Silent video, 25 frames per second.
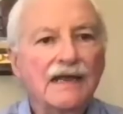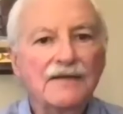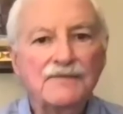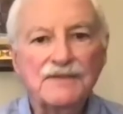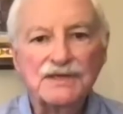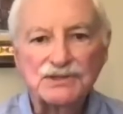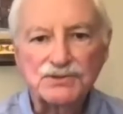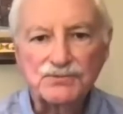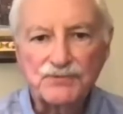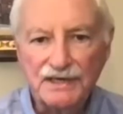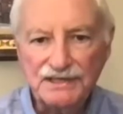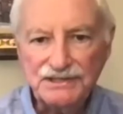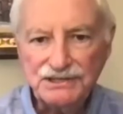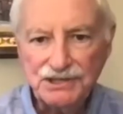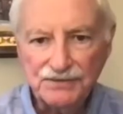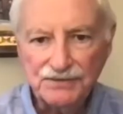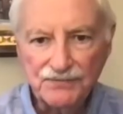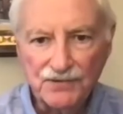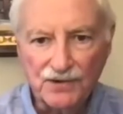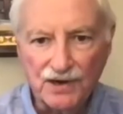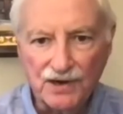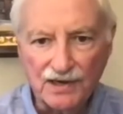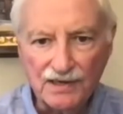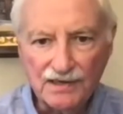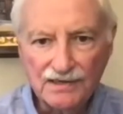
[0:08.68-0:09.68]
is Richard
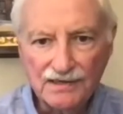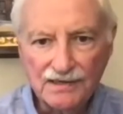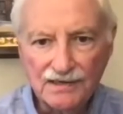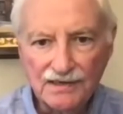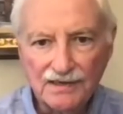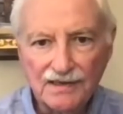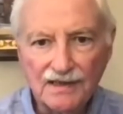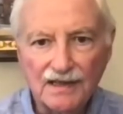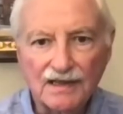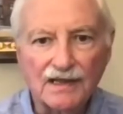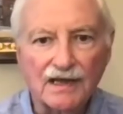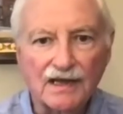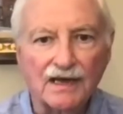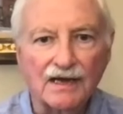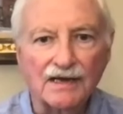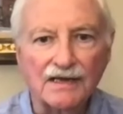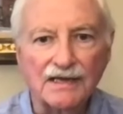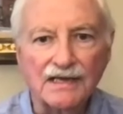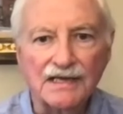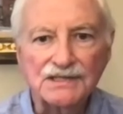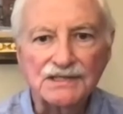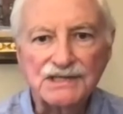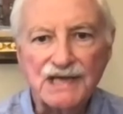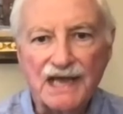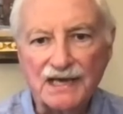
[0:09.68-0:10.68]
Rook.
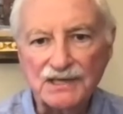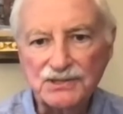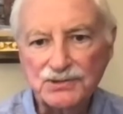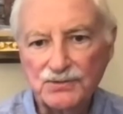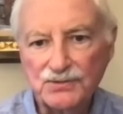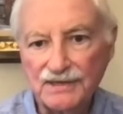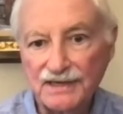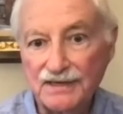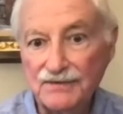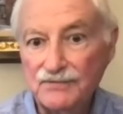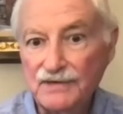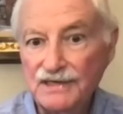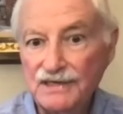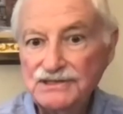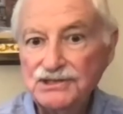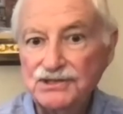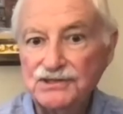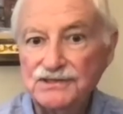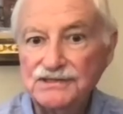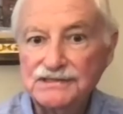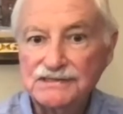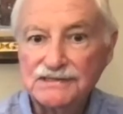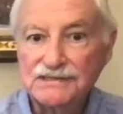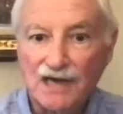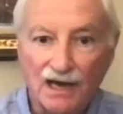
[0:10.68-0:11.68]
It's actually
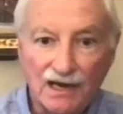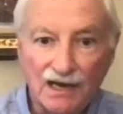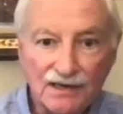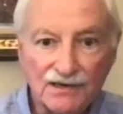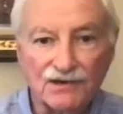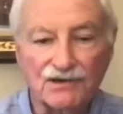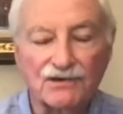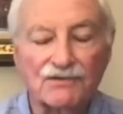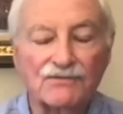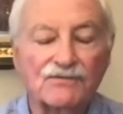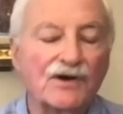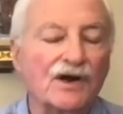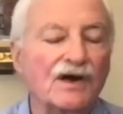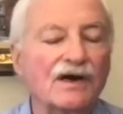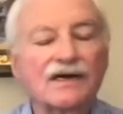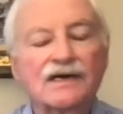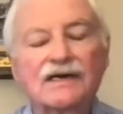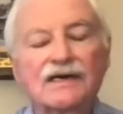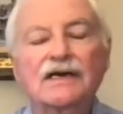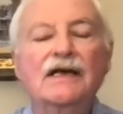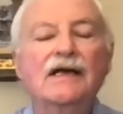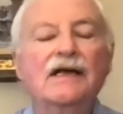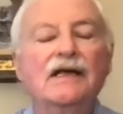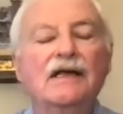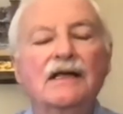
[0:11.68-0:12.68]
Richard Tucker
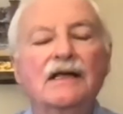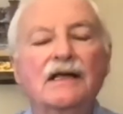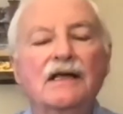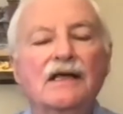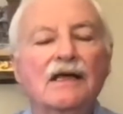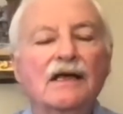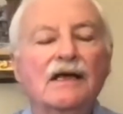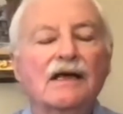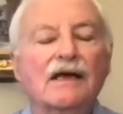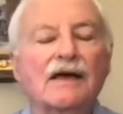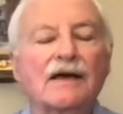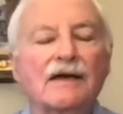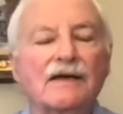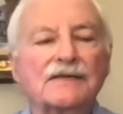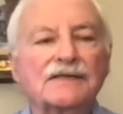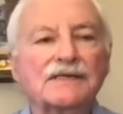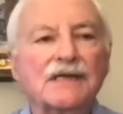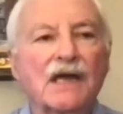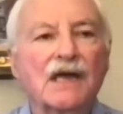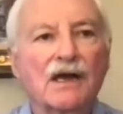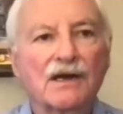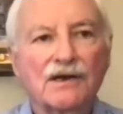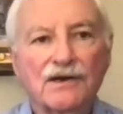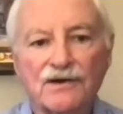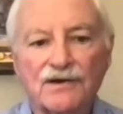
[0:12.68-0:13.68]
Rook.
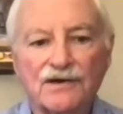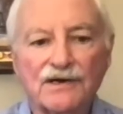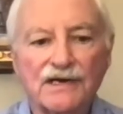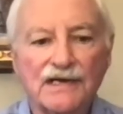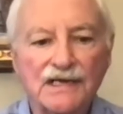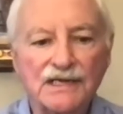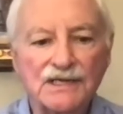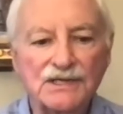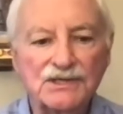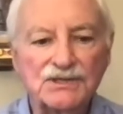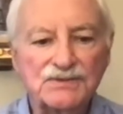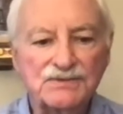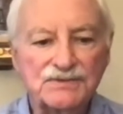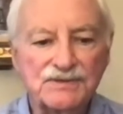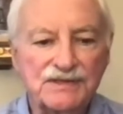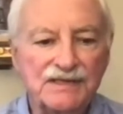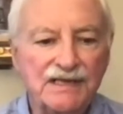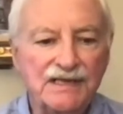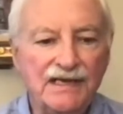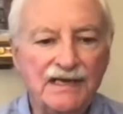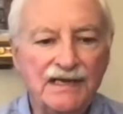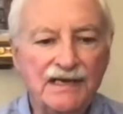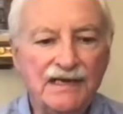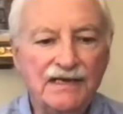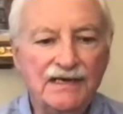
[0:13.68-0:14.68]
Tucker is
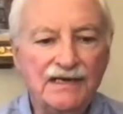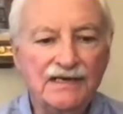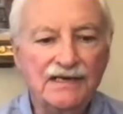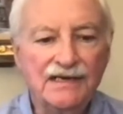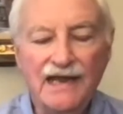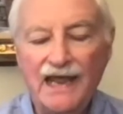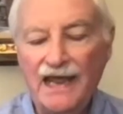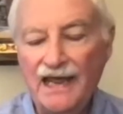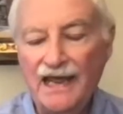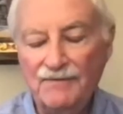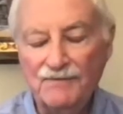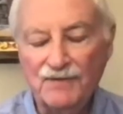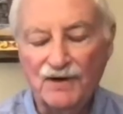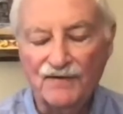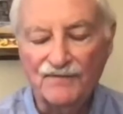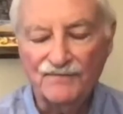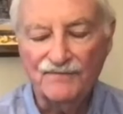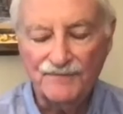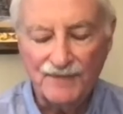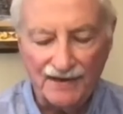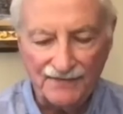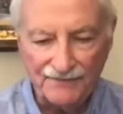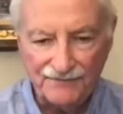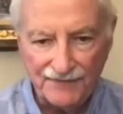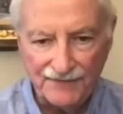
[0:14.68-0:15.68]
the name of
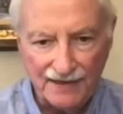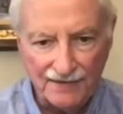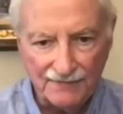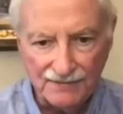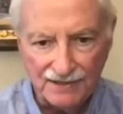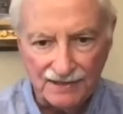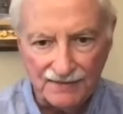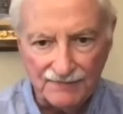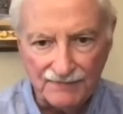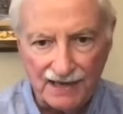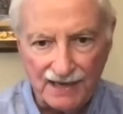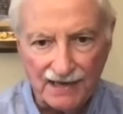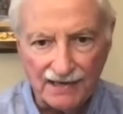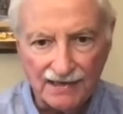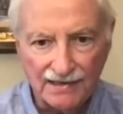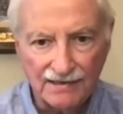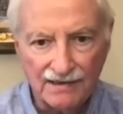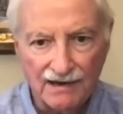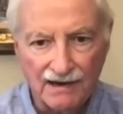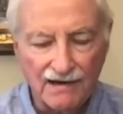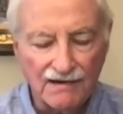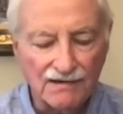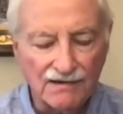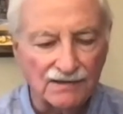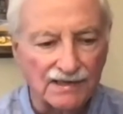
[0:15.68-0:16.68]
my family back in
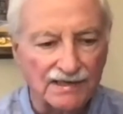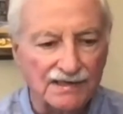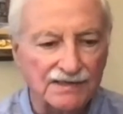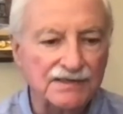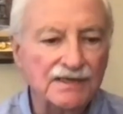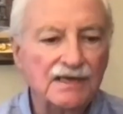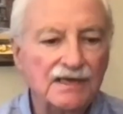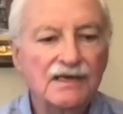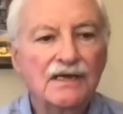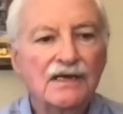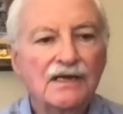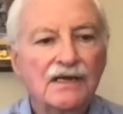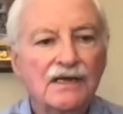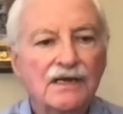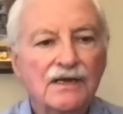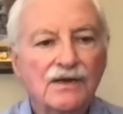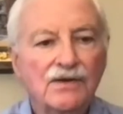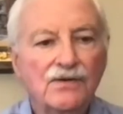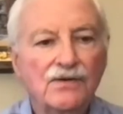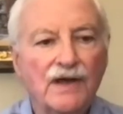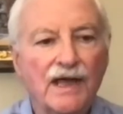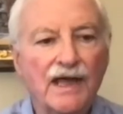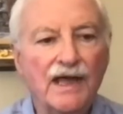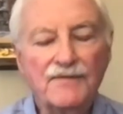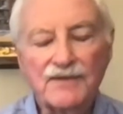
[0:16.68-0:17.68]
Ireland,
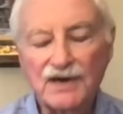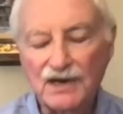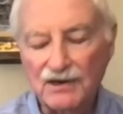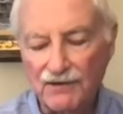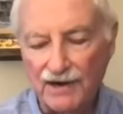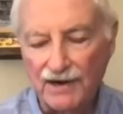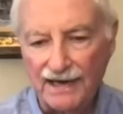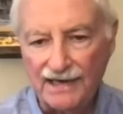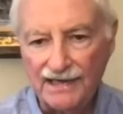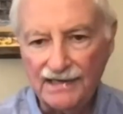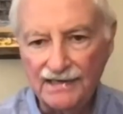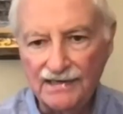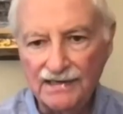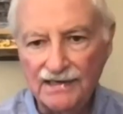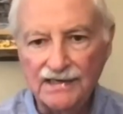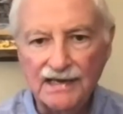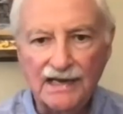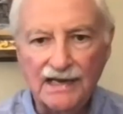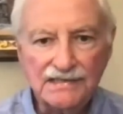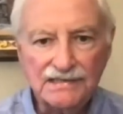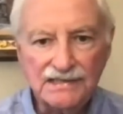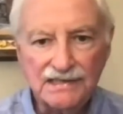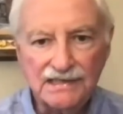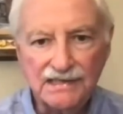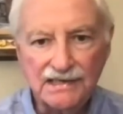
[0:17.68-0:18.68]
who emigrated in
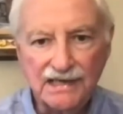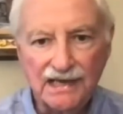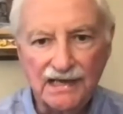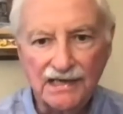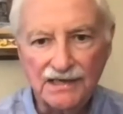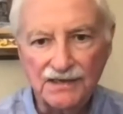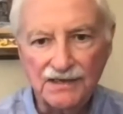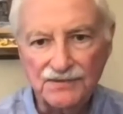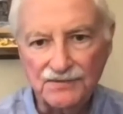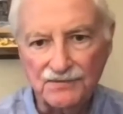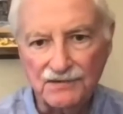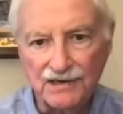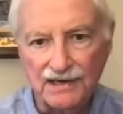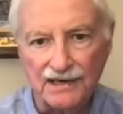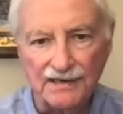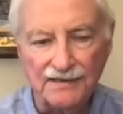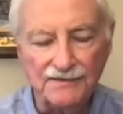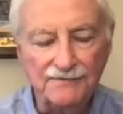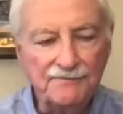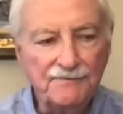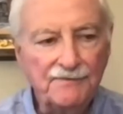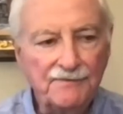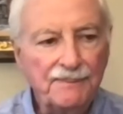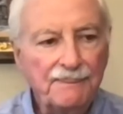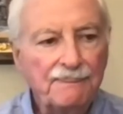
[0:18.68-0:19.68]
1883.
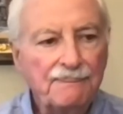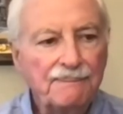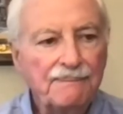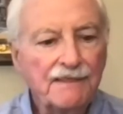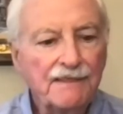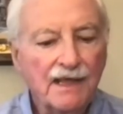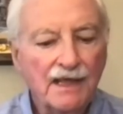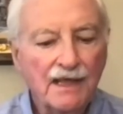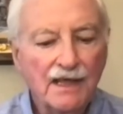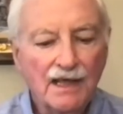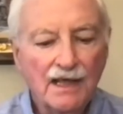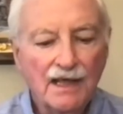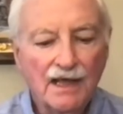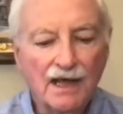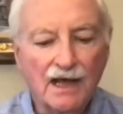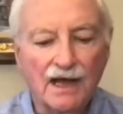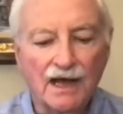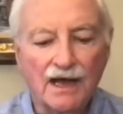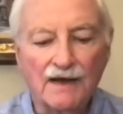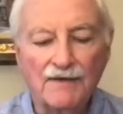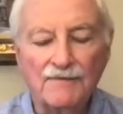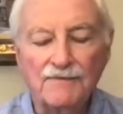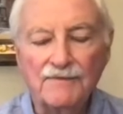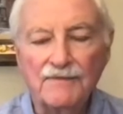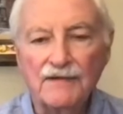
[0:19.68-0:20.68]

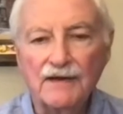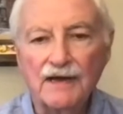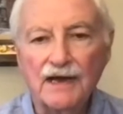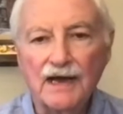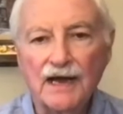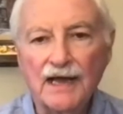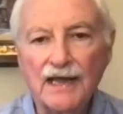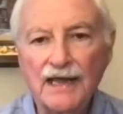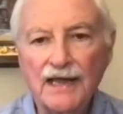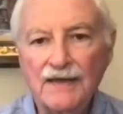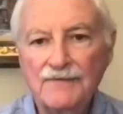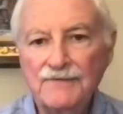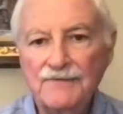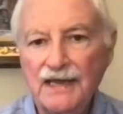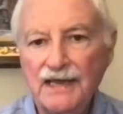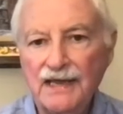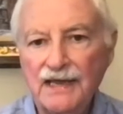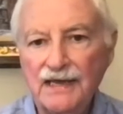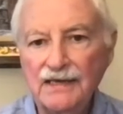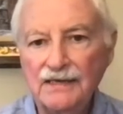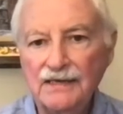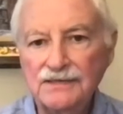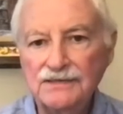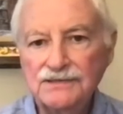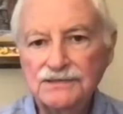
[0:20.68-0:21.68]
I am
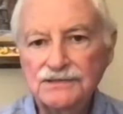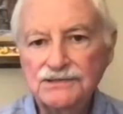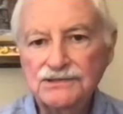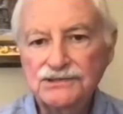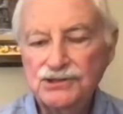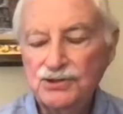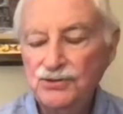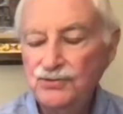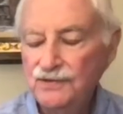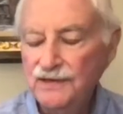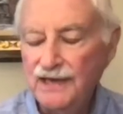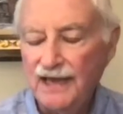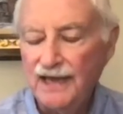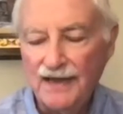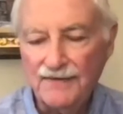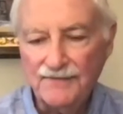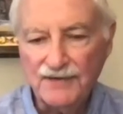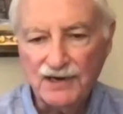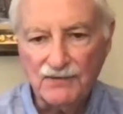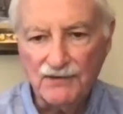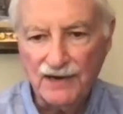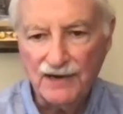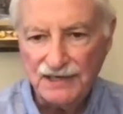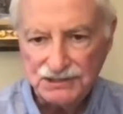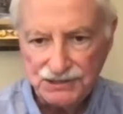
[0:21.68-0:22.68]
a Tuke
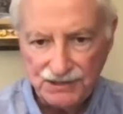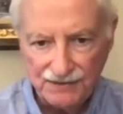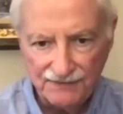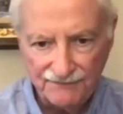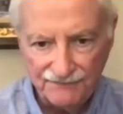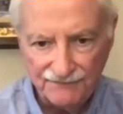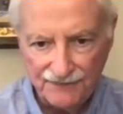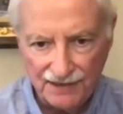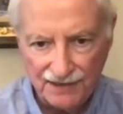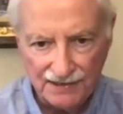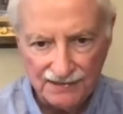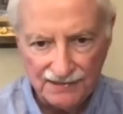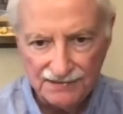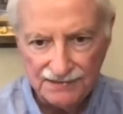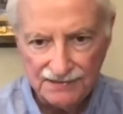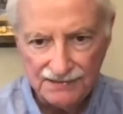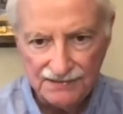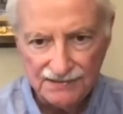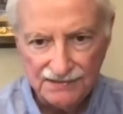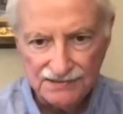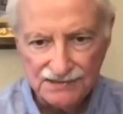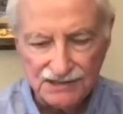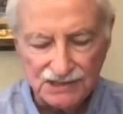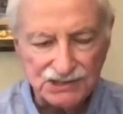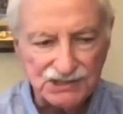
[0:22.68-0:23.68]
Emigration Fund
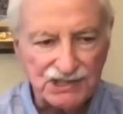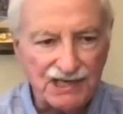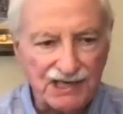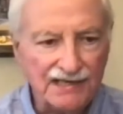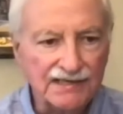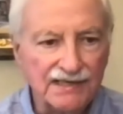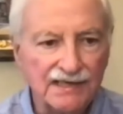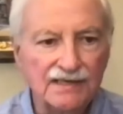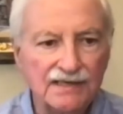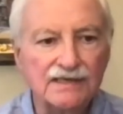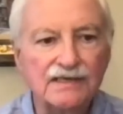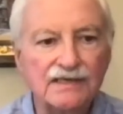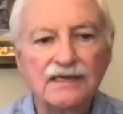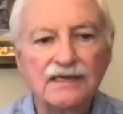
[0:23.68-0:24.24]
descendant,